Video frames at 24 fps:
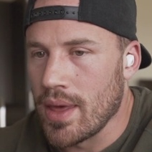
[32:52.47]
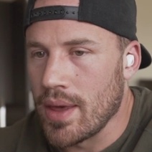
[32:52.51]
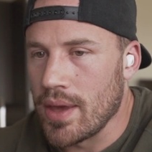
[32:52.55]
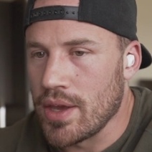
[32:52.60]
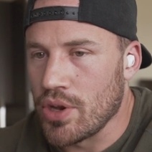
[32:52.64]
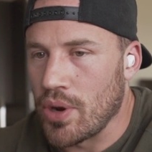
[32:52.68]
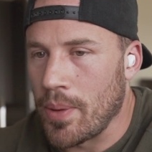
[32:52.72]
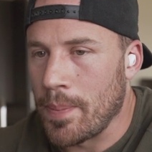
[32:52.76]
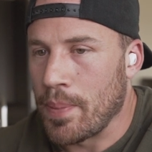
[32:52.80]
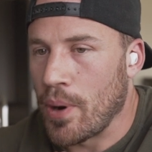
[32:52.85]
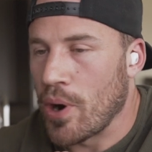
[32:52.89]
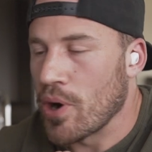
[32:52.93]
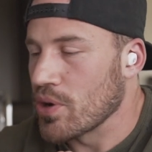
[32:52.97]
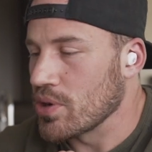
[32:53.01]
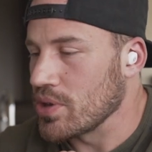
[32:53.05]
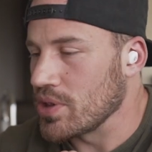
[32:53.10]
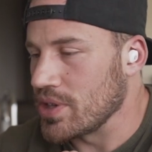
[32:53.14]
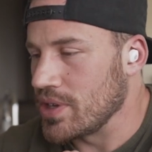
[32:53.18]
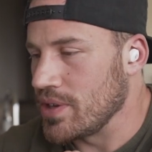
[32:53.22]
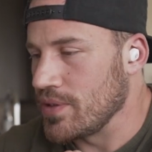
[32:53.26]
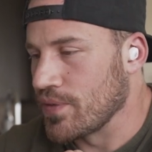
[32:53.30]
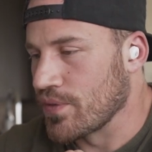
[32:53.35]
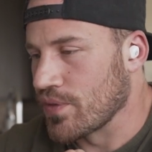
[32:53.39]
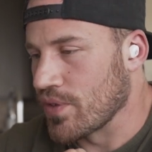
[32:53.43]
you know,
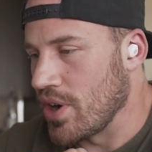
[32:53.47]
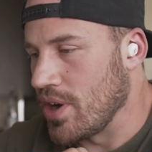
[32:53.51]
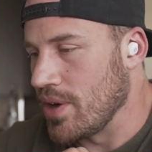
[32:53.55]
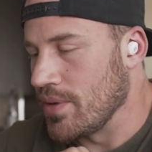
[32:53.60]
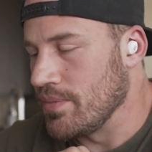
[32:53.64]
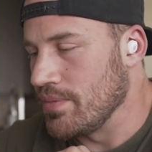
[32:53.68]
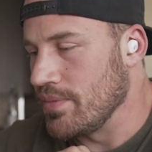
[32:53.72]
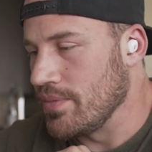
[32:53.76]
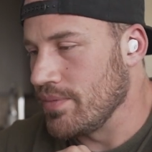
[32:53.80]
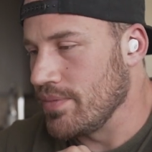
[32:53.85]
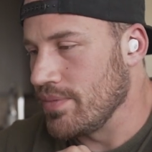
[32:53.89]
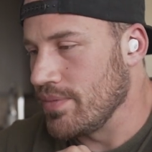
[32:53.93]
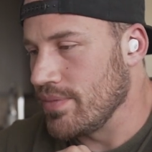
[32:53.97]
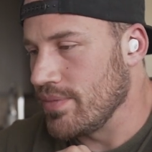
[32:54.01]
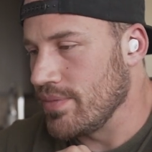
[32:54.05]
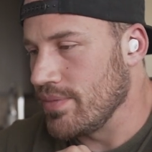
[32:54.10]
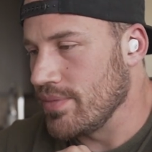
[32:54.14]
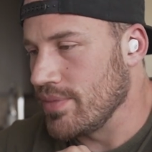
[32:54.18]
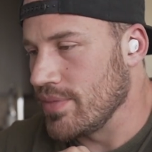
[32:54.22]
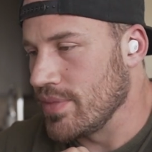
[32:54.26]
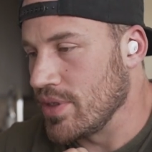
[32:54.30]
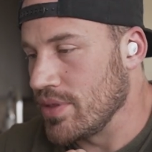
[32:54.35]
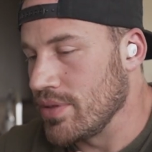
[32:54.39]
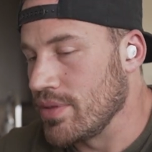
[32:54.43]
partly from
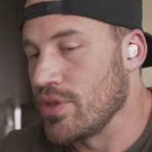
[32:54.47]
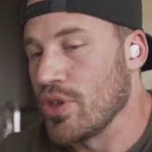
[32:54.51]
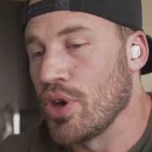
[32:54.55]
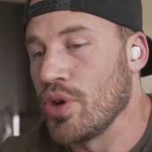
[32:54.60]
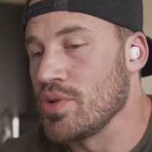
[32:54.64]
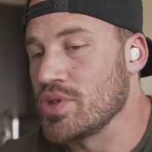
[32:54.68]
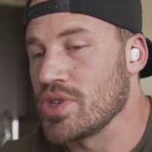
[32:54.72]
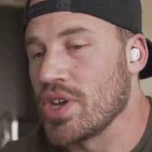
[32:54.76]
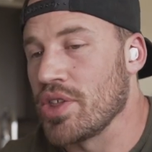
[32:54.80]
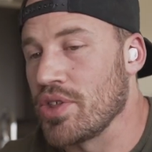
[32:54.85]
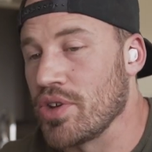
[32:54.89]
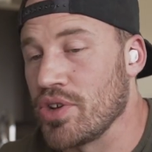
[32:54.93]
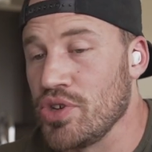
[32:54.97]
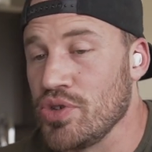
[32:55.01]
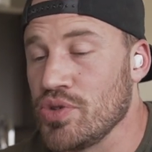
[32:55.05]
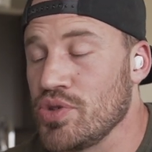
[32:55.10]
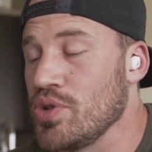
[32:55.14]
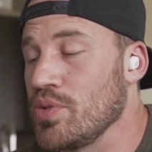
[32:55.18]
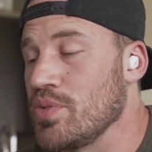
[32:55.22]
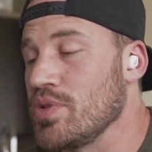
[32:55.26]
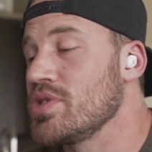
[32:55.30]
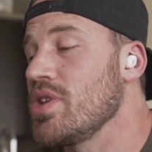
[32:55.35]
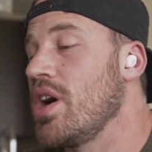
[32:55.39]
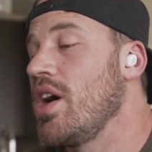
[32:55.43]
those other
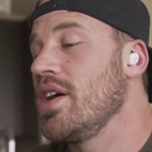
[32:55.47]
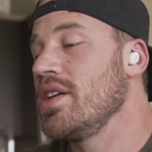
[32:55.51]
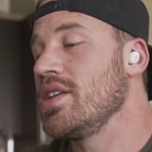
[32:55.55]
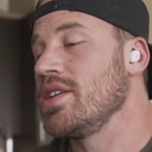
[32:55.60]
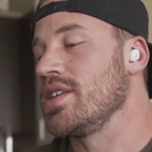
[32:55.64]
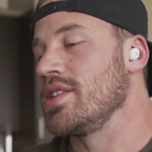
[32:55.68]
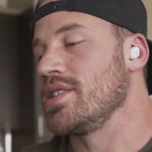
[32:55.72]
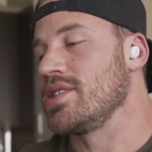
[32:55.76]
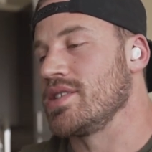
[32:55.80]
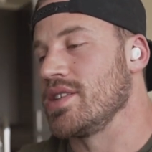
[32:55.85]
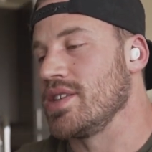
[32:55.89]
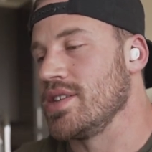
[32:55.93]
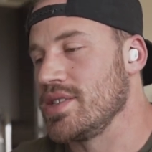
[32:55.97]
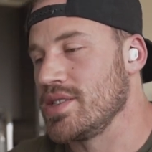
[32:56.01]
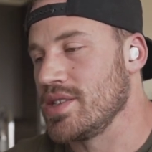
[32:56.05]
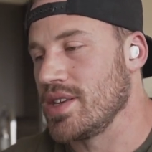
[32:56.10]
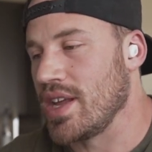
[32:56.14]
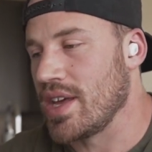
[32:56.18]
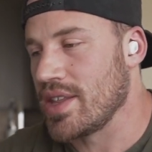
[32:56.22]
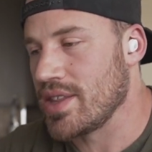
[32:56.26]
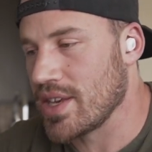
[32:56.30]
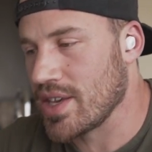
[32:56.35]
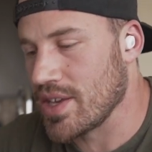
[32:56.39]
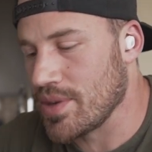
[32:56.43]
YouTubers' audiences,
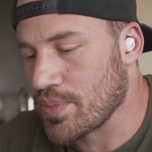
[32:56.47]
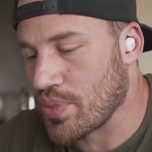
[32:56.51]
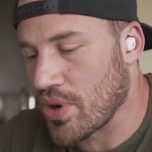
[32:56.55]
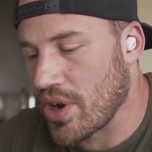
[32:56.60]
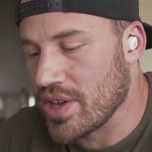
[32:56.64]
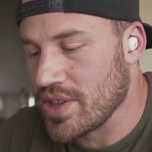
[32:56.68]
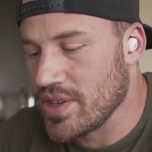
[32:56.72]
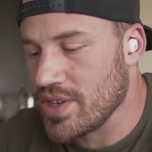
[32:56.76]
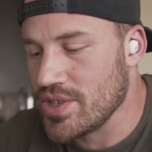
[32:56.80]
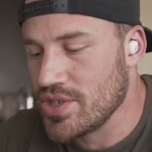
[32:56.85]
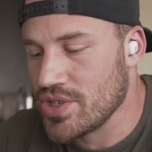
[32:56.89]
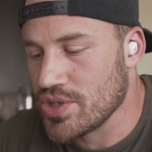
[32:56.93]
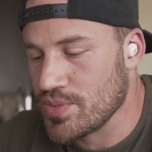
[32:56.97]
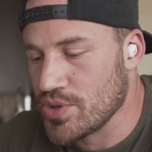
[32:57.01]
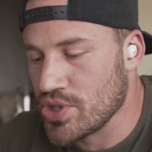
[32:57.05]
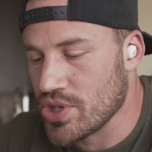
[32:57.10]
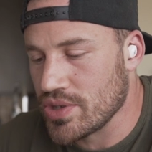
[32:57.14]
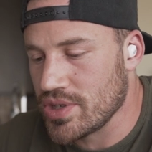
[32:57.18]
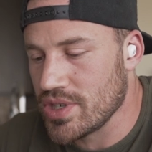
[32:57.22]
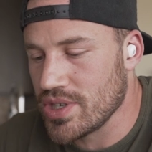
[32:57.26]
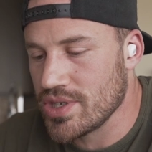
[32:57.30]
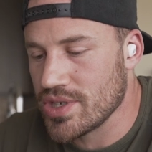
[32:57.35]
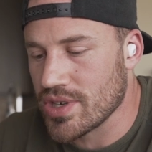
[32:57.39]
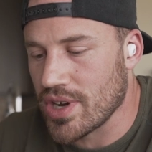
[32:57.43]
and I think it probably
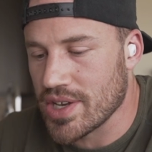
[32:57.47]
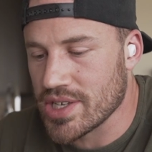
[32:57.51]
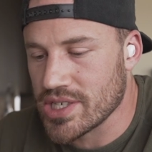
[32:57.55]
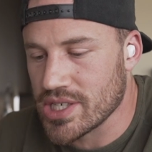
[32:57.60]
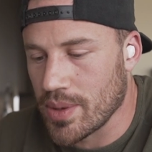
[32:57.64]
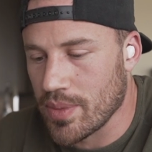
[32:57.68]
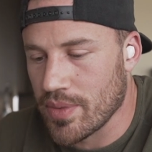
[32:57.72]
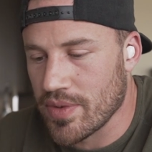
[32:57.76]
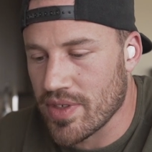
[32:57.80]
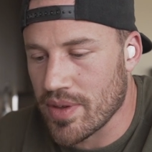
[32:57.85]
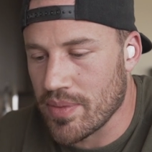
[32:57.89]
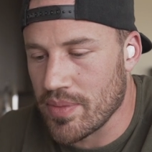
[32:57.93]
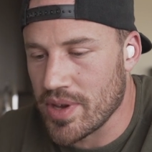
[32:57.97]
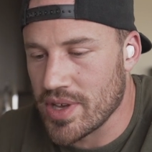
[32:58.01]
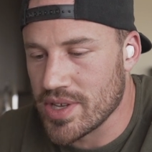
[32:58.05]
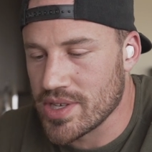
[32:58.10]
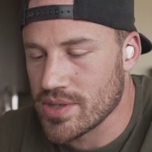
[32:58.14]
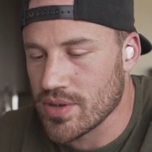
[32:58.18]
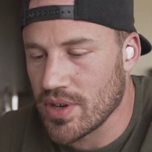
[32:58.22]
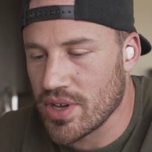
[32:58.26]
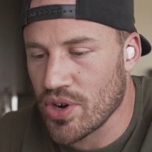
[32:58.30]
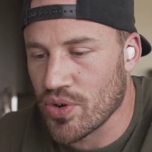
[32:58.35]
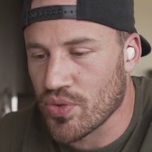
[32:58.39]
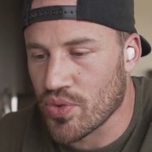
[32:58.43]
did draw some of them in,
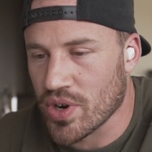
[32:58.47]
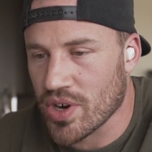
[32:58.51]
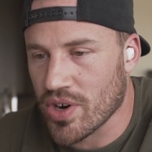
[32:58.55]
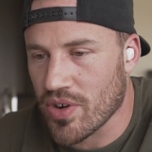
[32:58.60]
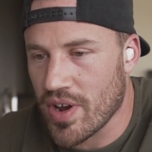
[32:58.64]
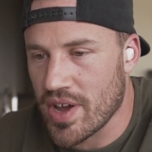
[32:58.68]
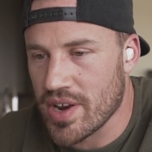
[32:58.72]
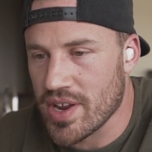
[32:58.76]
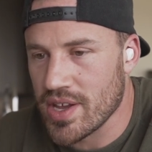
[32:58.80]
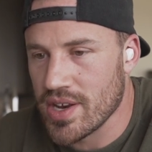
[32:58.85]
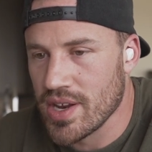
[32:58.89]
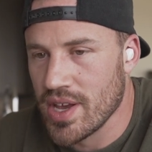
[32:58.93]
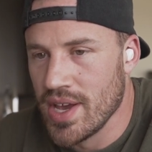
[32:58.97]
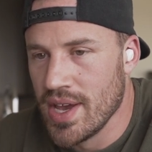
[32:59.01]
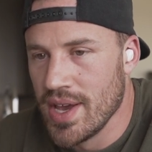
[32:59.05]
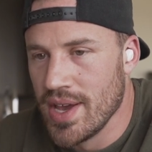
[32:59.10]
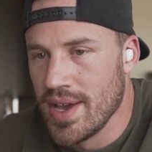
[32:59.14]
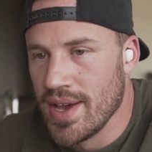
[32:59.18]
so I don't regret it.